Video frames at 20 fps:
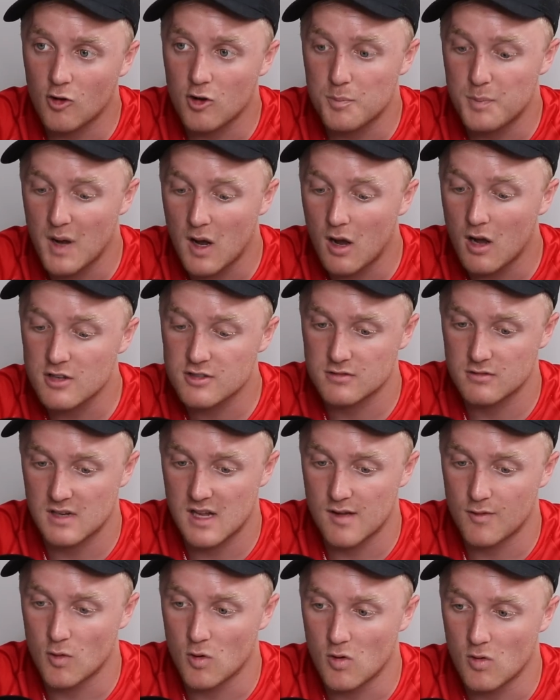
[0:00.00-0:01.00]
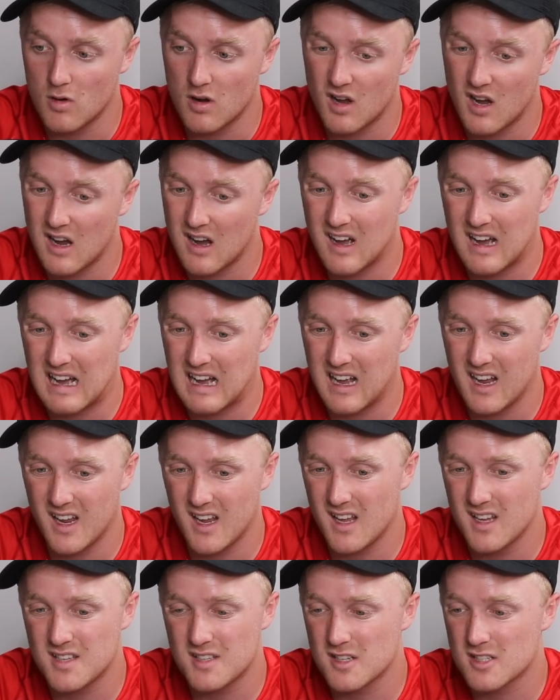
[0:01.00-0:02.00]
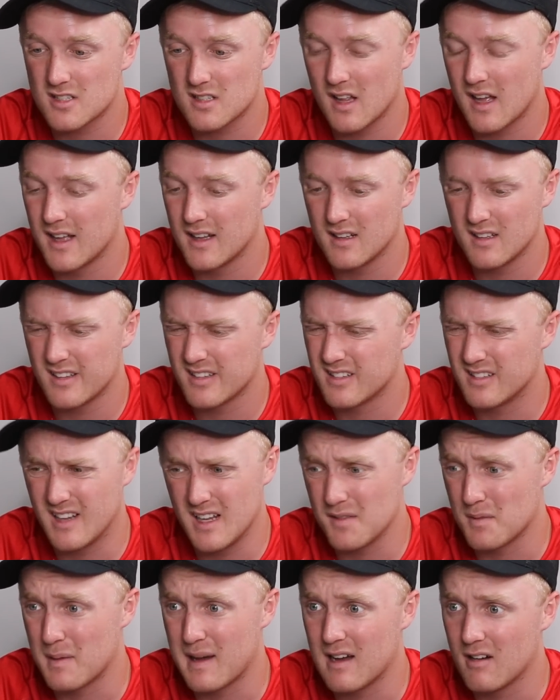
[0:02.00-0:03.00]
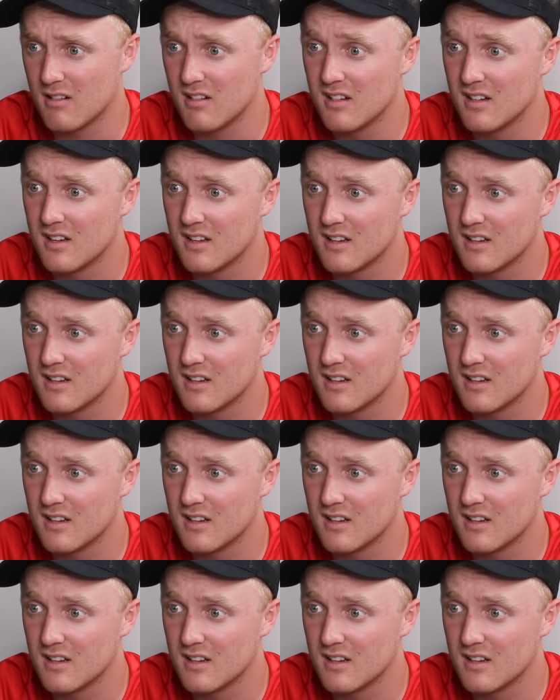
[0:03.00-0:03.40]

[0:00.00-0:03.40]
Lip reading: on a personal level, it's just like, just leave them out.